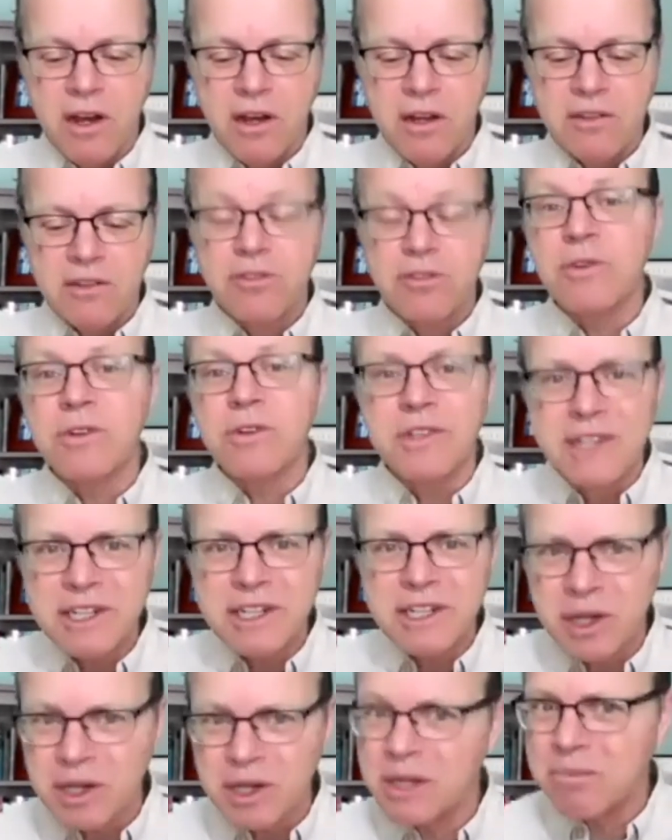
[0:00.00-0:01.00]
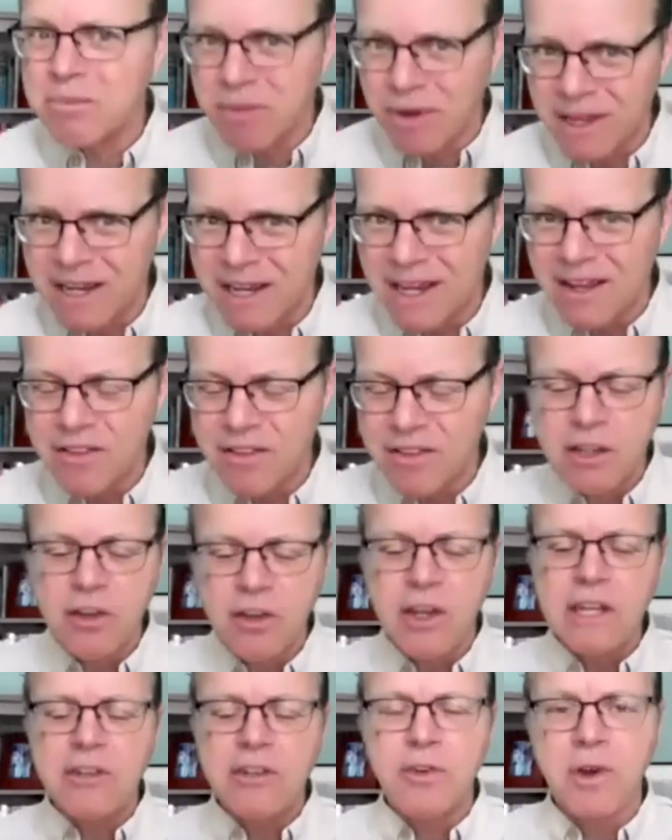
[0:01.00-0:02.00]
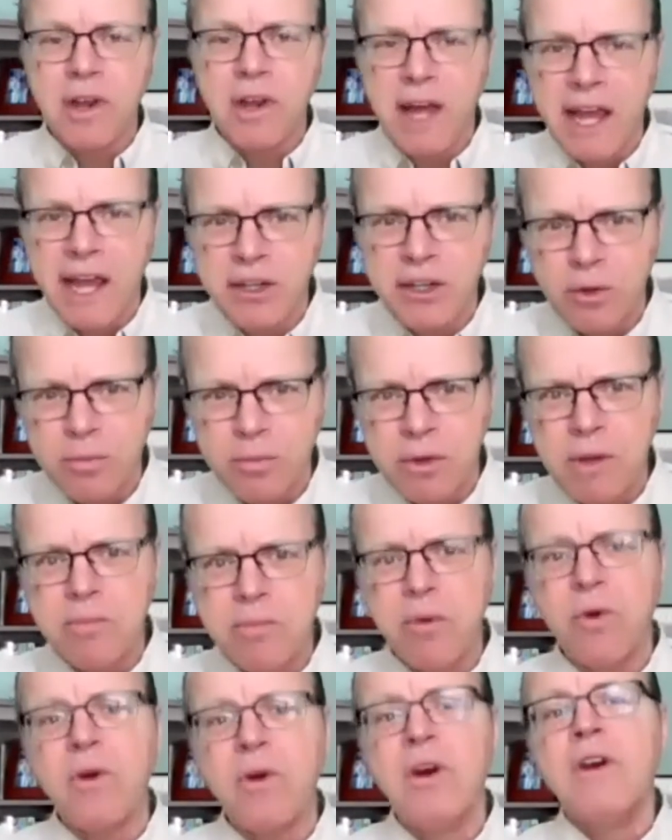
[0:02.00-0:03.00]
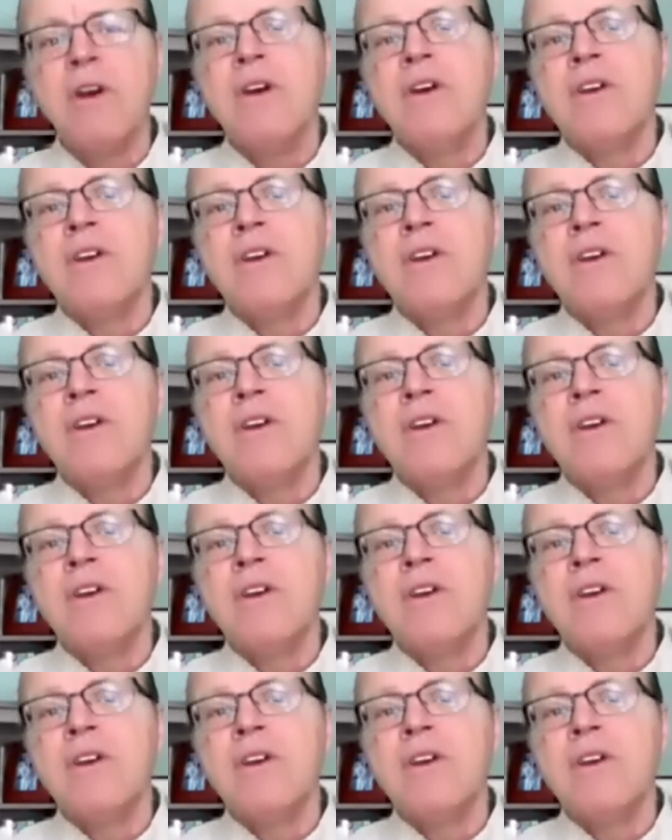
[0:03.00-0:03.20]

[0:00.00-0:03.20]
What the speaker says: strategically plan, then you need to align your people.